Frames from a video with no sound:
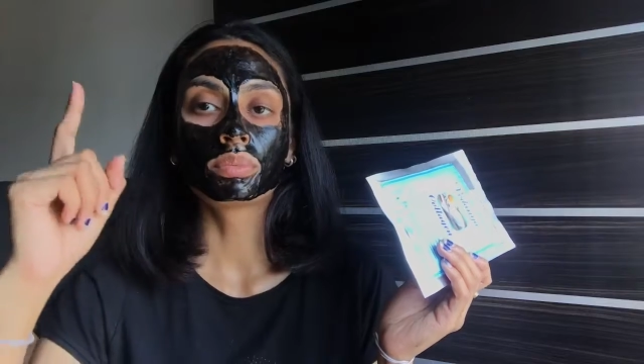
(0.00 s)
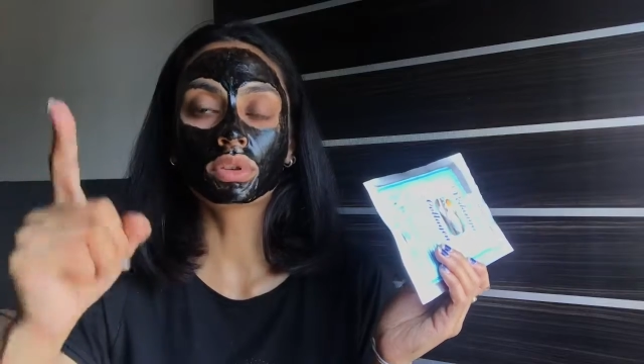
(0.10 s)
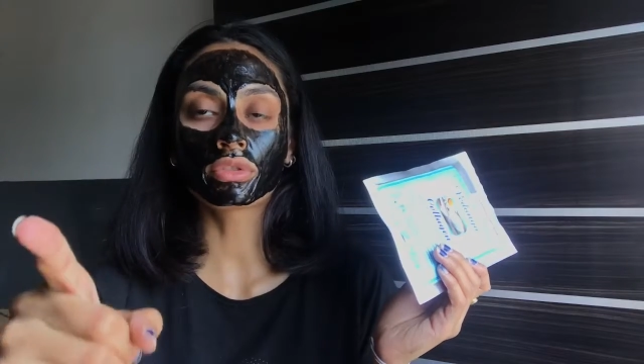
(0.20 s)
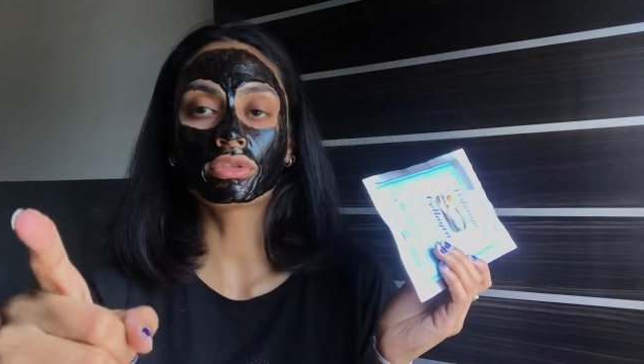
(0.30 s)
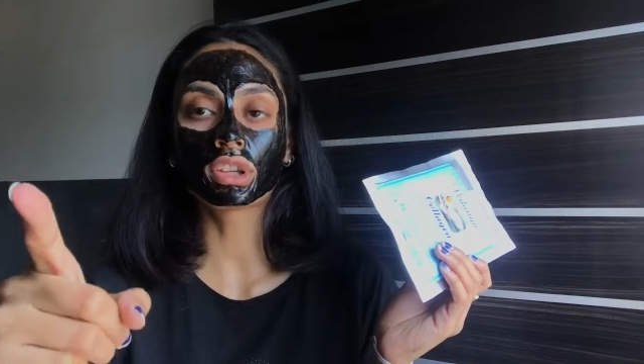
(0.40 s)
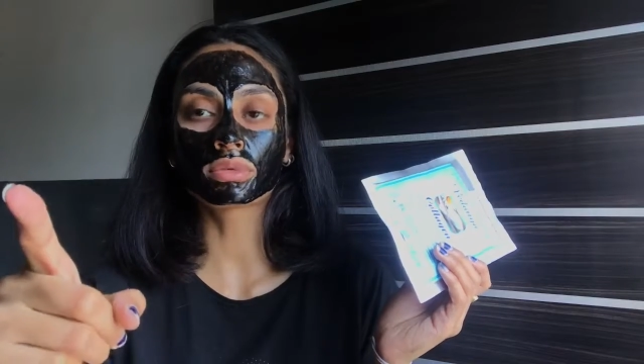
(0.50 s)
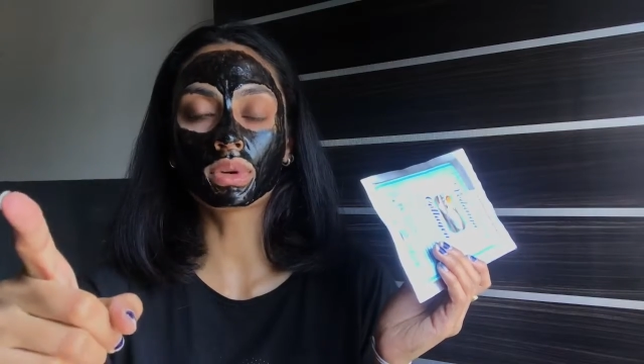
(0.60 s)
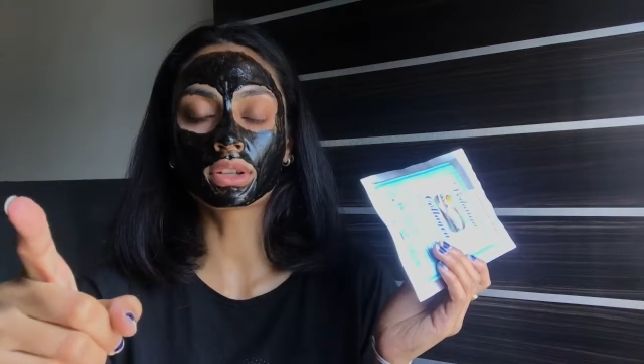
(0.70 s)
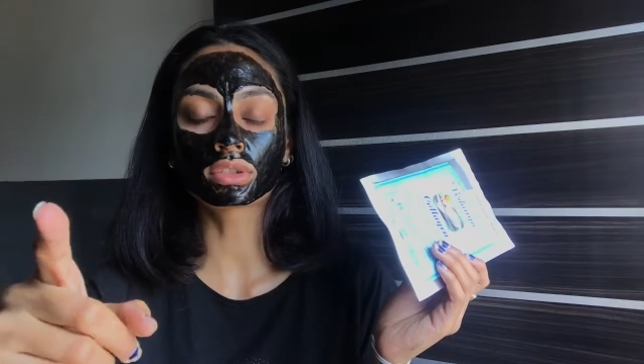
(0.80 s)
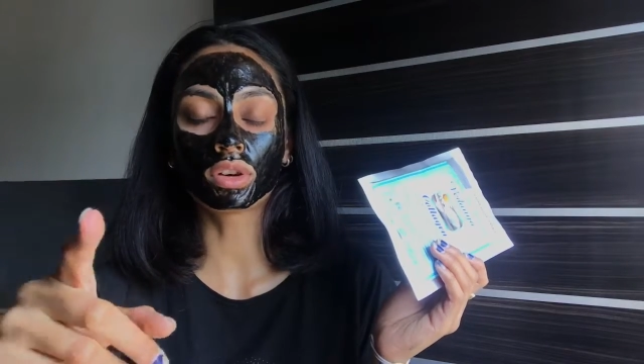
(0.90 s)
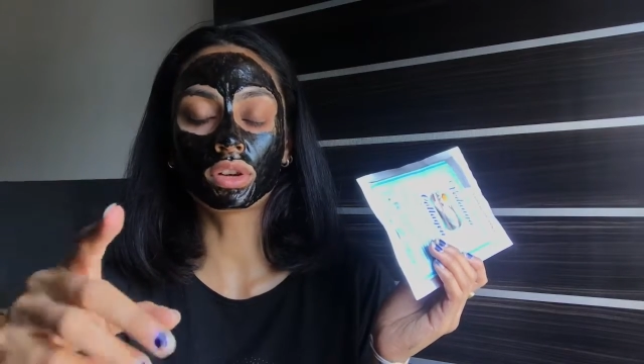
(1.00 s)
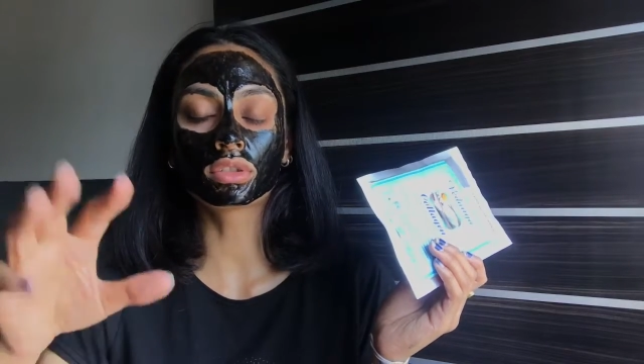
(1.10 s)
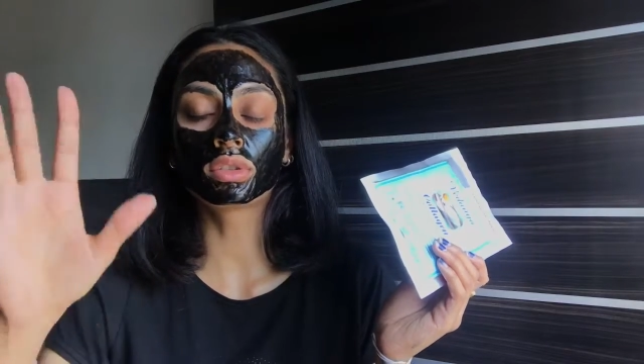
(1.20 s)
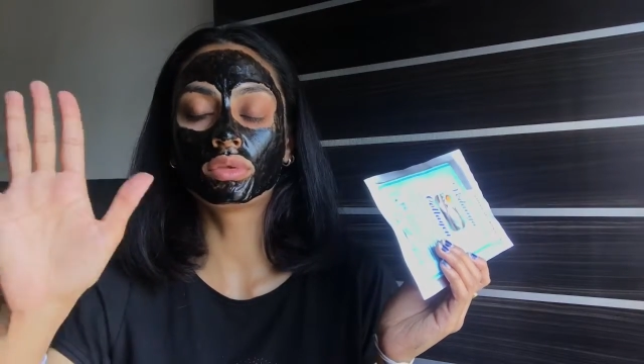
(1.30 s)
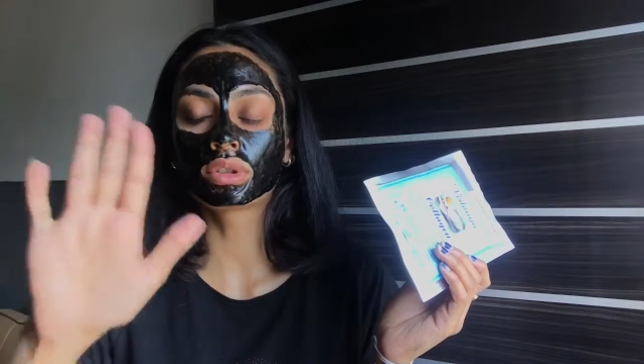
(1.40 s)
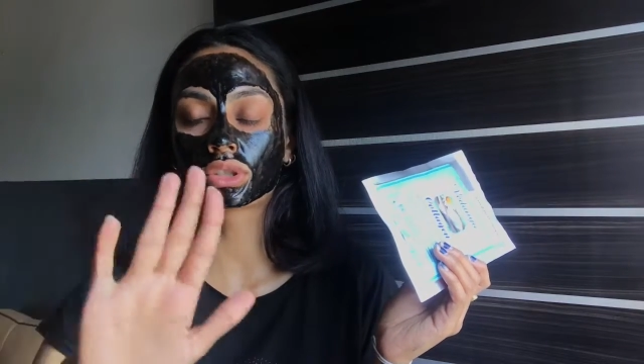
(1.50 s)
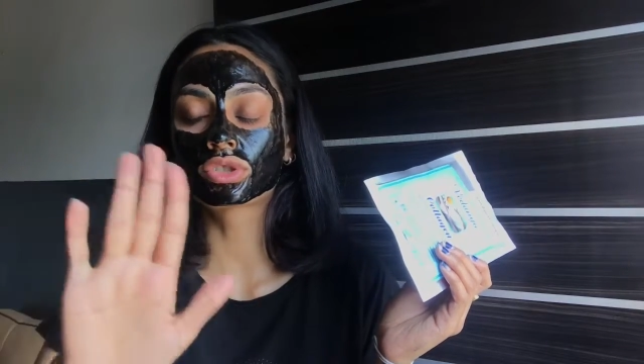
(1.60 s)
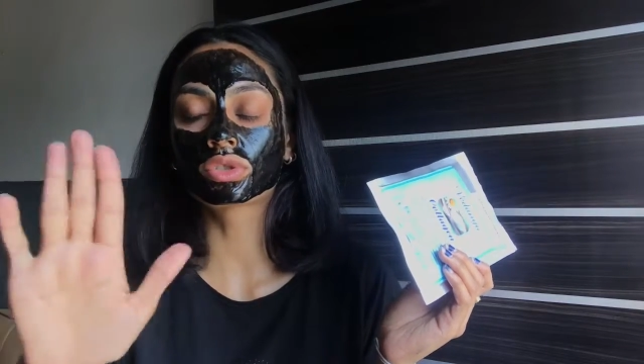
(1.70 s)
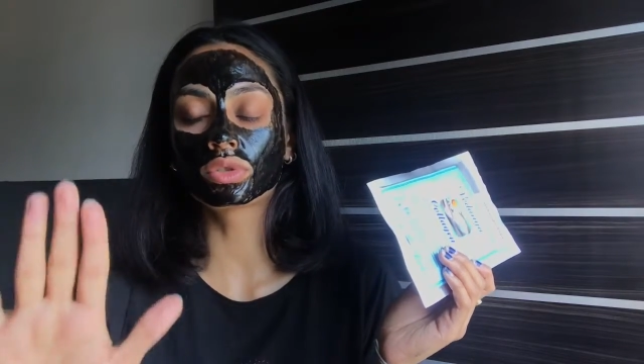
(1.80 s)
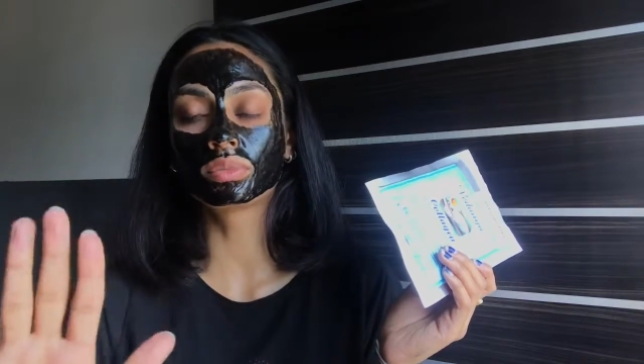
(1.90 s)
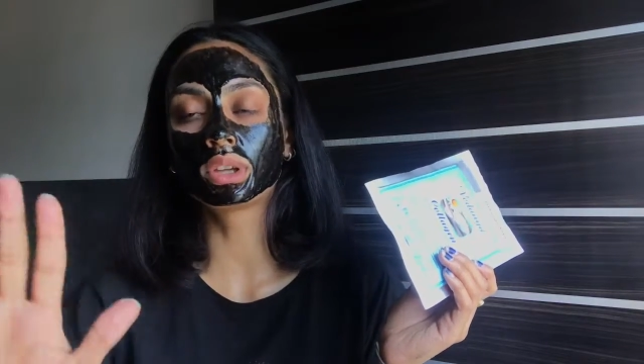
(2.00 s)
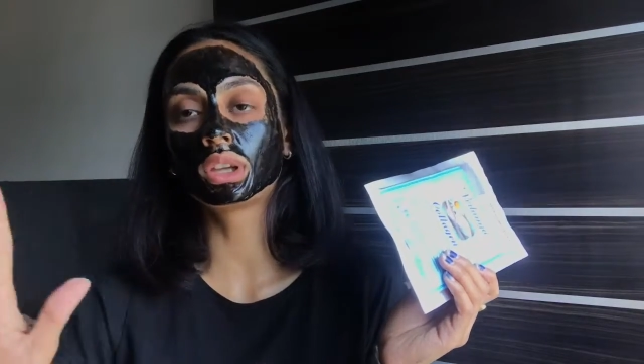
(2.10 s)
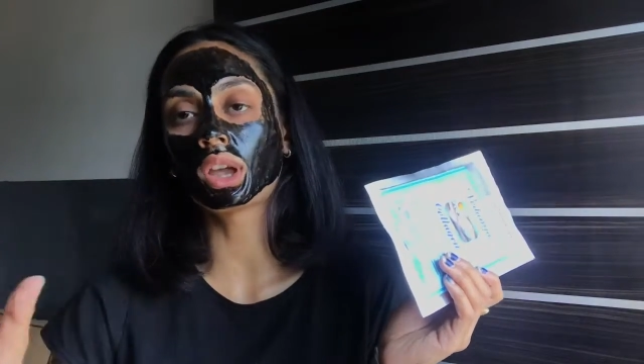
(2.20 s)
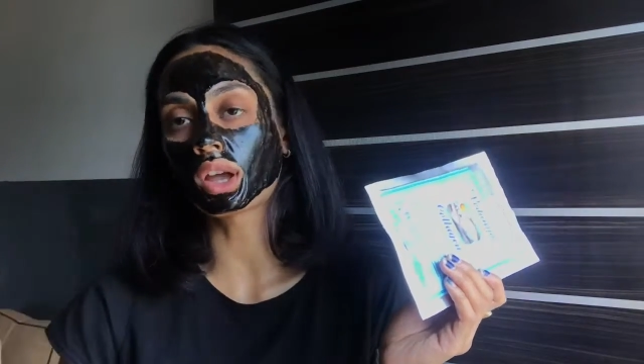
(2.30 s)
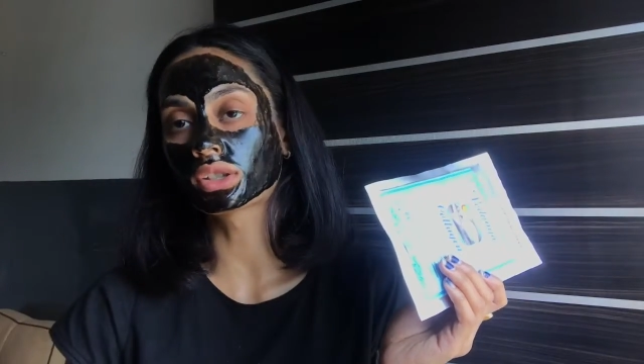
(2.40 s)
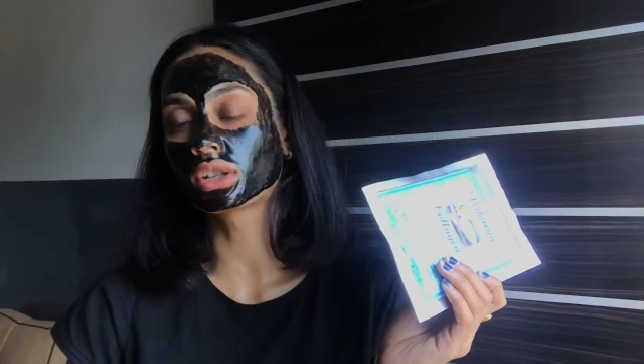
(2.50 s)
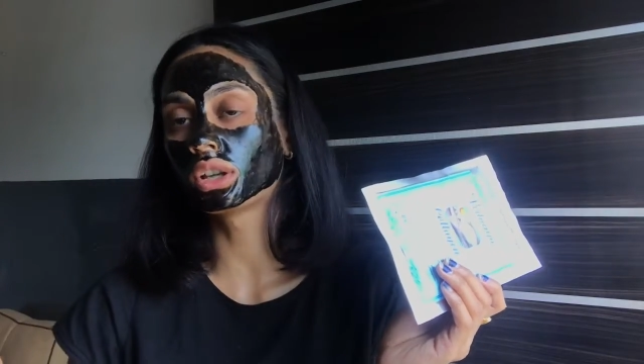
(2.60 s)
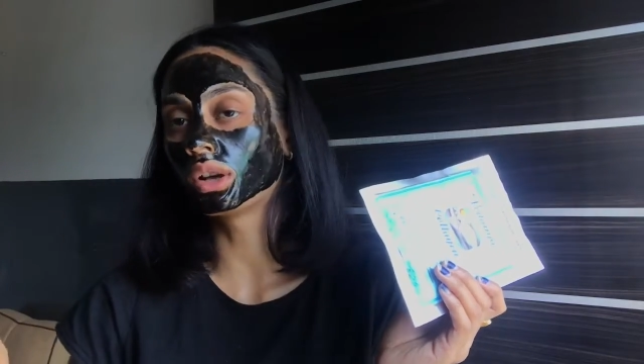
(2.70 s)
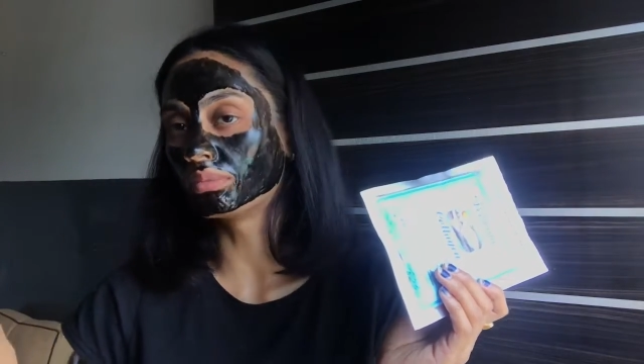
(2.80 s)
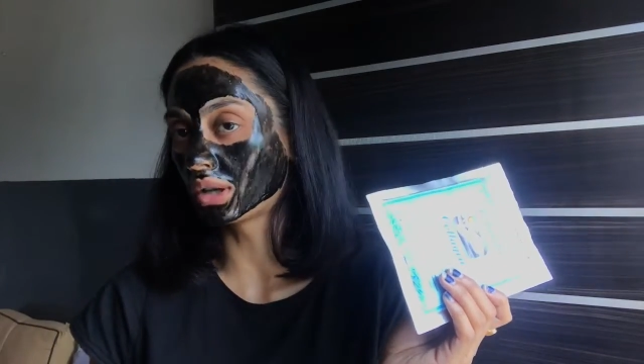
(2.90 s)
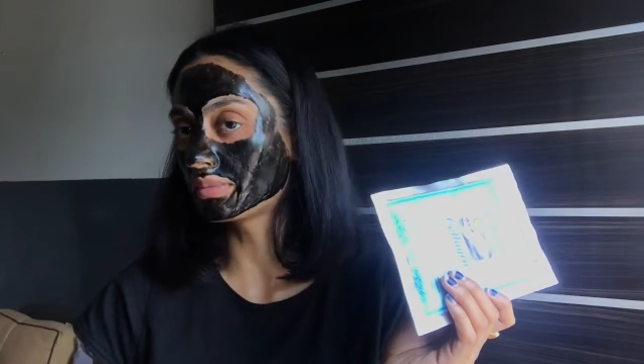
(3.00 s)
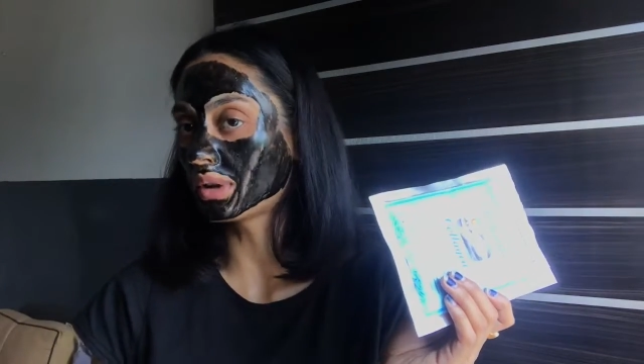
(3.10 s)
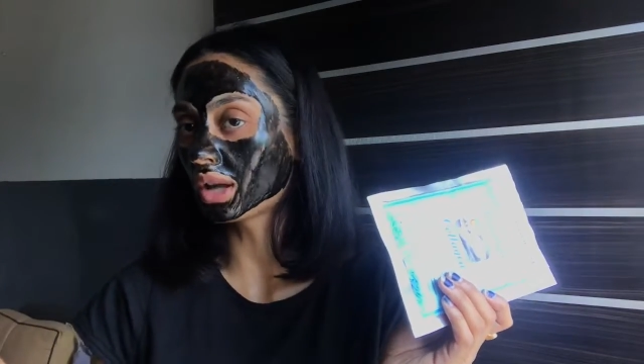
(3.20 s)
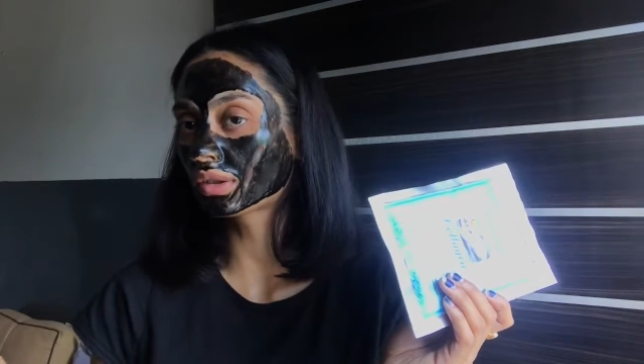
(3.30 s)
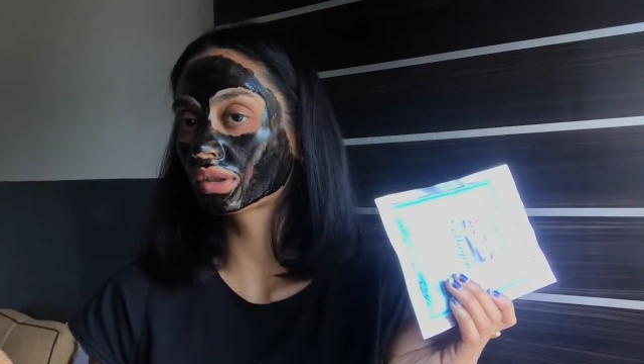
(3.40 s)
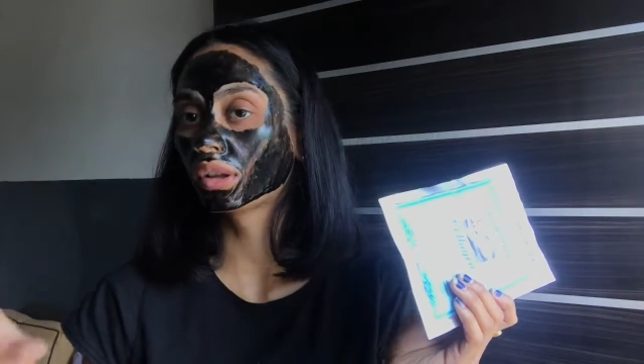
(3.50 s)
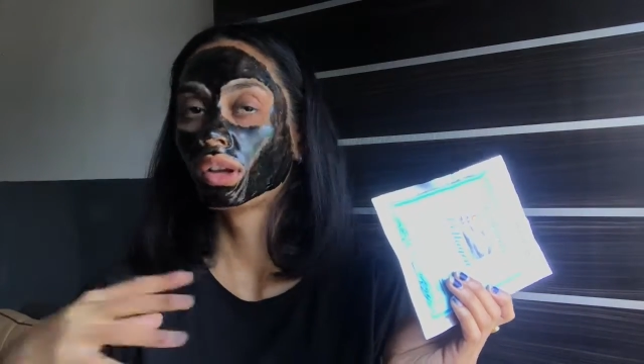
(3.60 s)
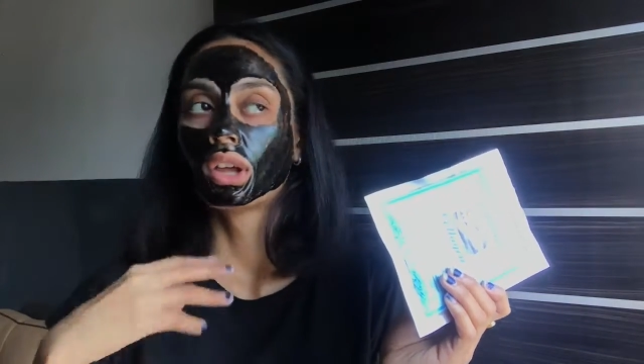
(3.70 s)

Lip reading: put a face mask on, which should be actually a mud mask.